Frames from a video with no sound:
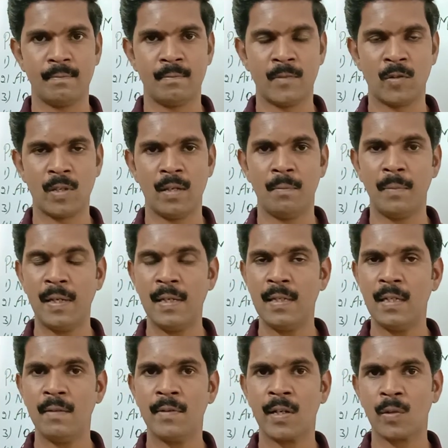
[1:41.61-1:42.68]
Okay,
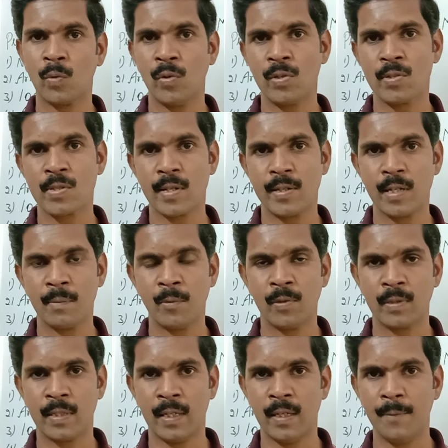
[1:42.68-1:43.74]
mainly we are going to study
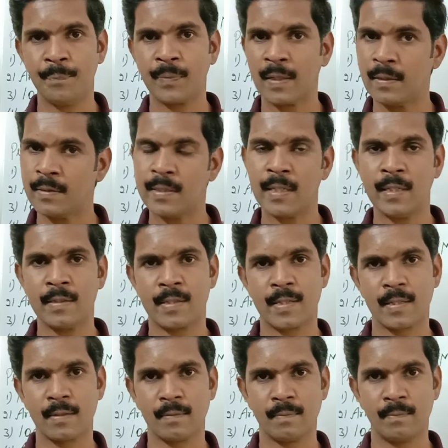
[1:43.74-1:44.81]
about the
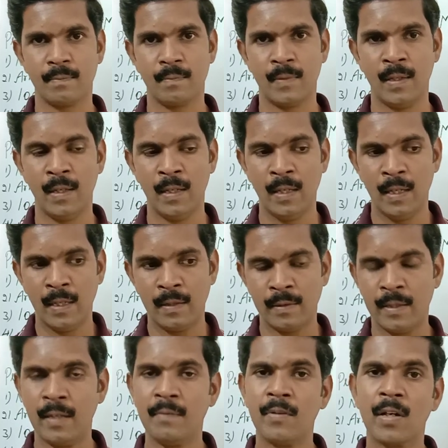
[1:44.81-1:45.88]
genes.
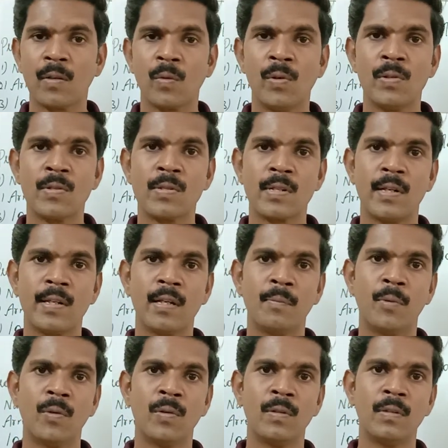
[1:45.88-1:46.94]
Then we are going to study
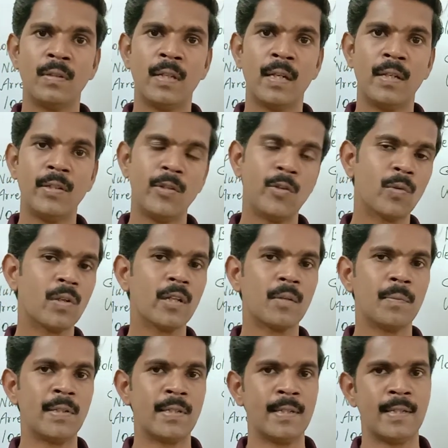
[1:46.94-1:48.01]
about the nucleic
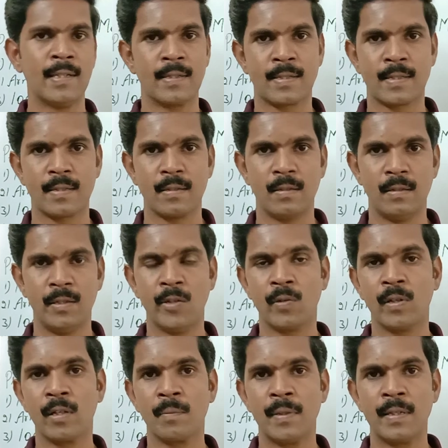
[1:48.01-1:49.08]
materials.
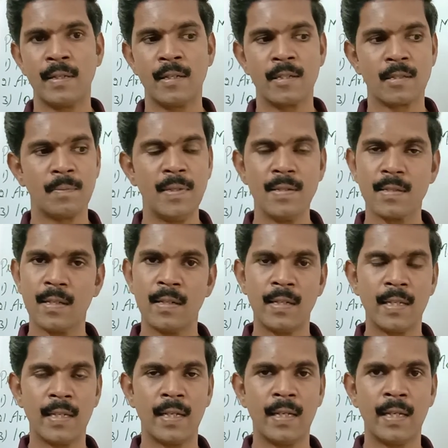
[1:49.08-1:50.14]
Nucleic materials means the
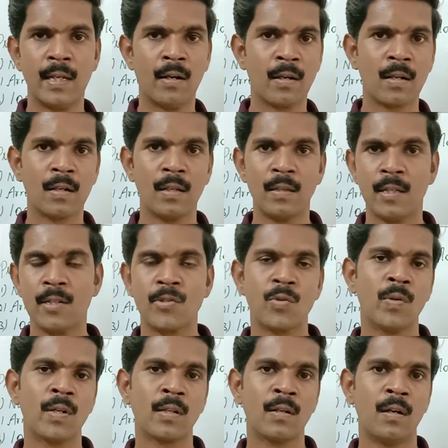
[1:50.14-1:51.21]
DNA, RNA, these two
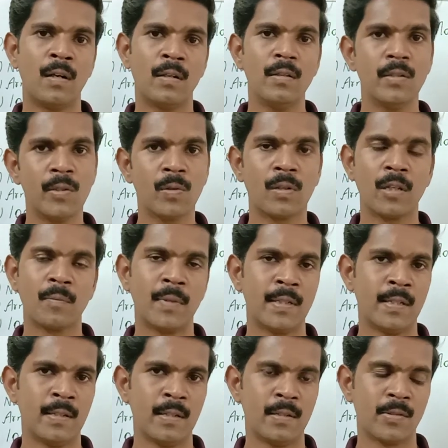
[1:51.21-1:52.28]
are called nucleic
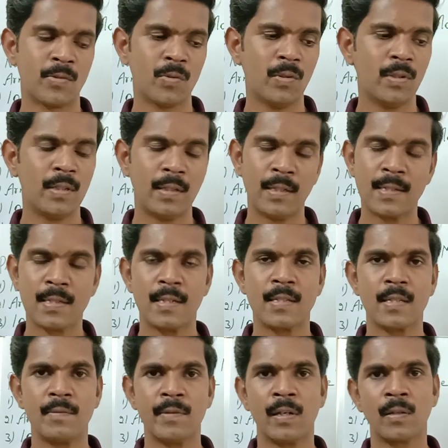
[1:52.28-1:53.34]
materials. So in this
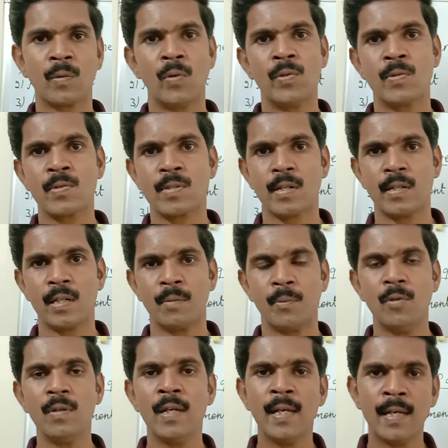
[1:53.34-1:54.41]
lesson we are going to study
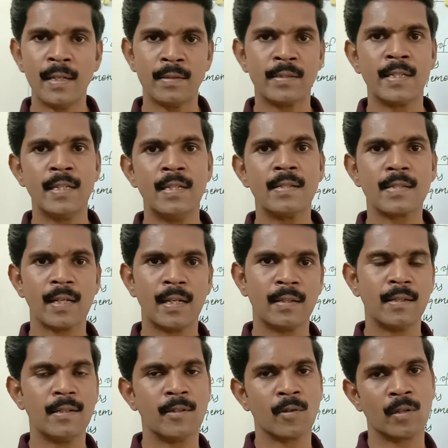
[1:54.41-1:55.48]
about genes and the
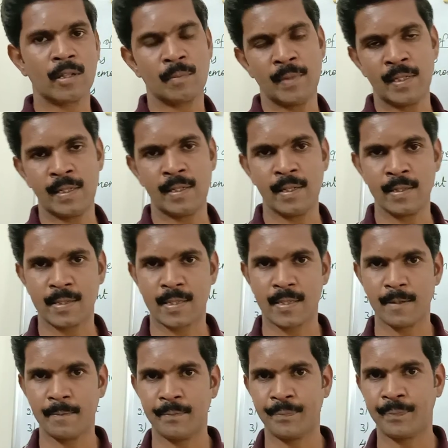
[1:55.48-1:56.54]
nucleic
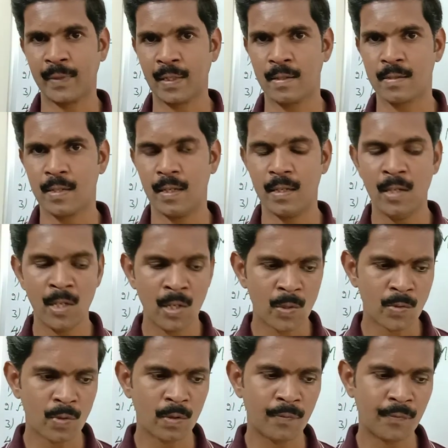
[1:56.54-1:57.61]
materials. Understand?
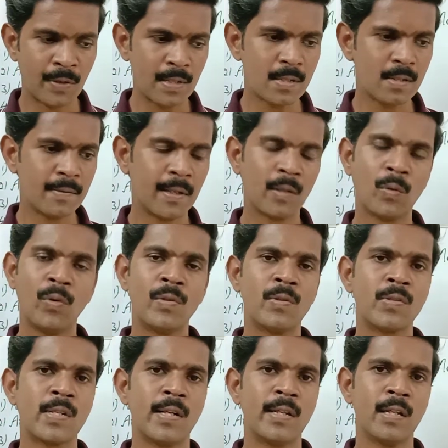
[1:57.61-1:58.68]
So first we are going to
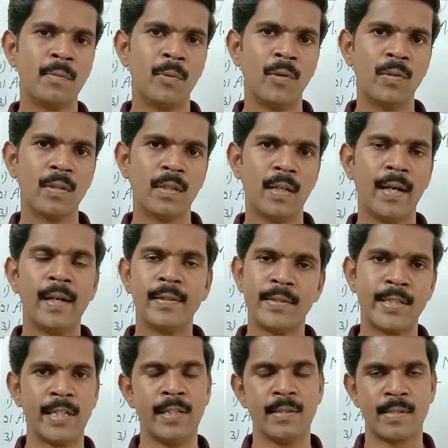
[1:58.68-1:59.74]
study about
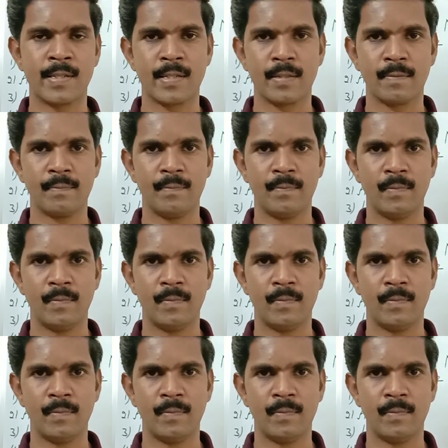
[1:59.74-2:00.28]
genes.